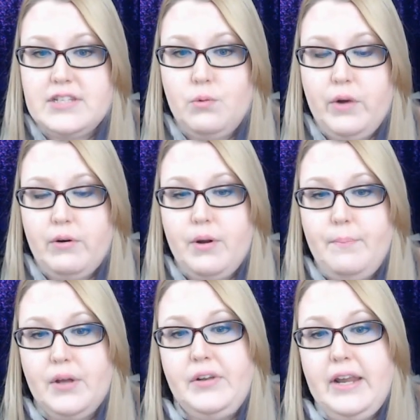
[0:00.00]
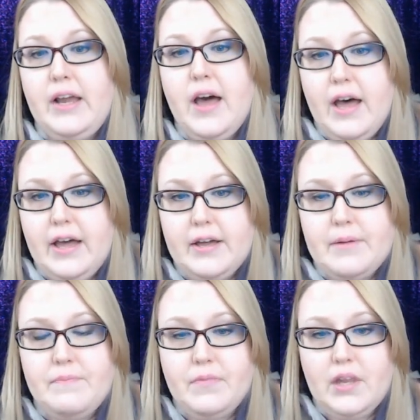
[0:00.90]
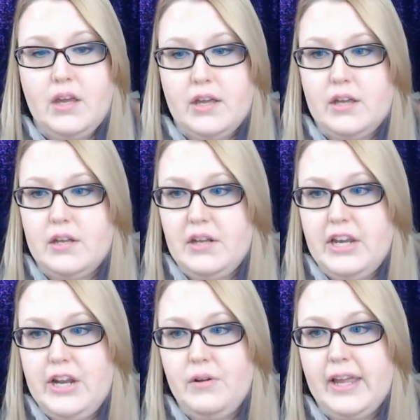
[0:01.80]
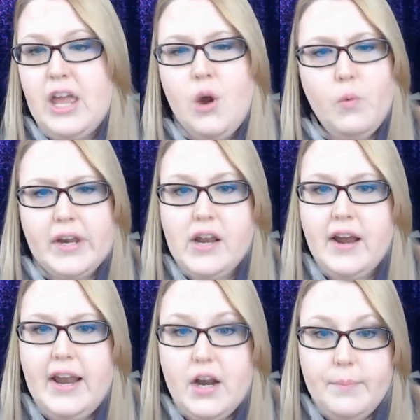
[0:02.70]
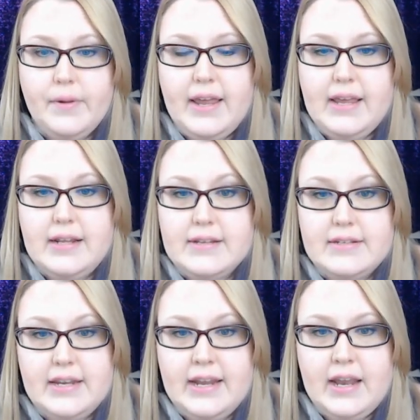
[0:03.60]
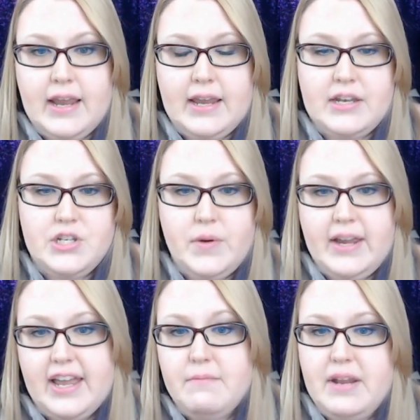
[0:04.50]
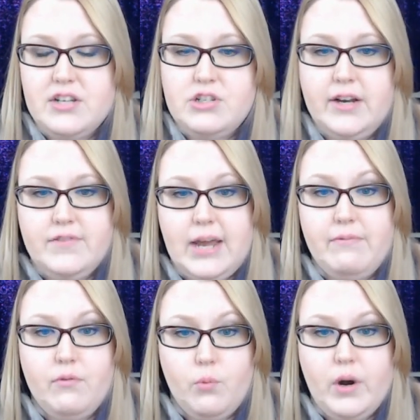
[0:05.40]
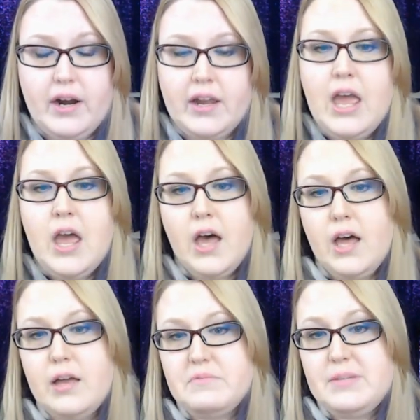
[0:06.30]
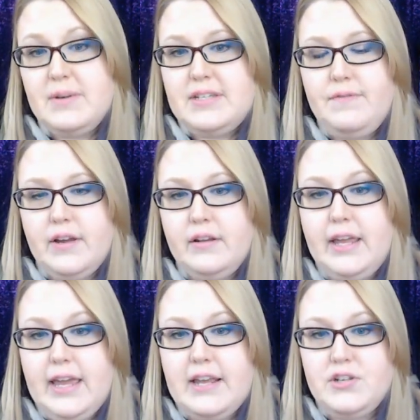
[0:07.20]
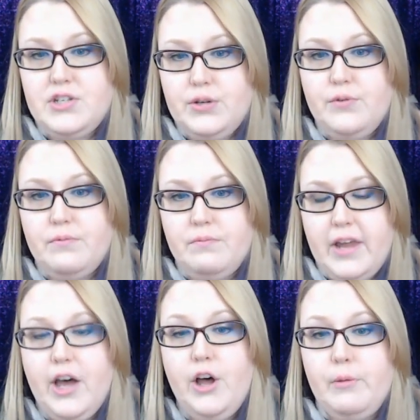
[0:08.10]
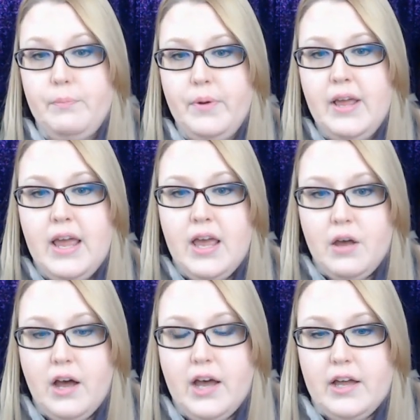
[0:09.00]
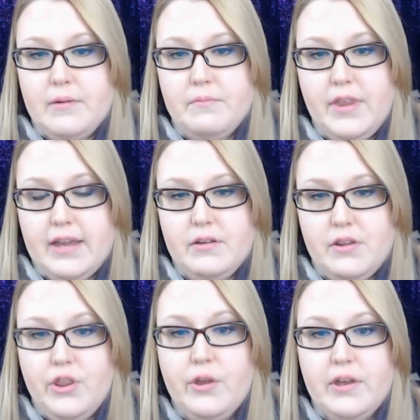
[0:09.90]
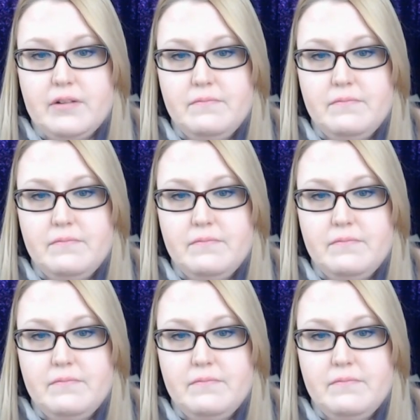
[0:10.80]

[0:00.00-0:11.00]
and we were building um, uh, you know like working on airplanes and and doing administrative type of work um, specifically to help um, the the